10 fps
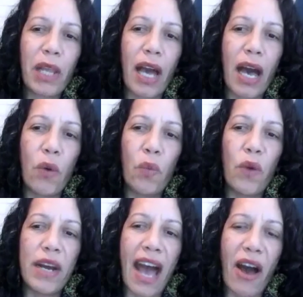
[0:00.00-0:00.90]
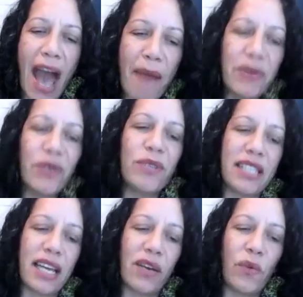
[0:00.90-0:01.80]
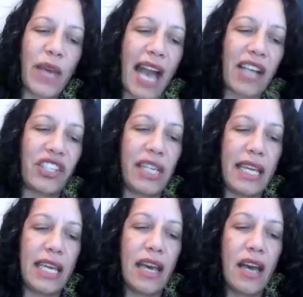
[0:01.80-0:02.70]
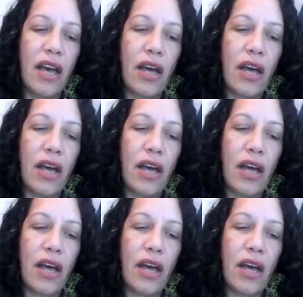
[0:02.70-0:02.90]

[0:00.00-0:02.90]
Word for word: uh, what ha- happened was that we actually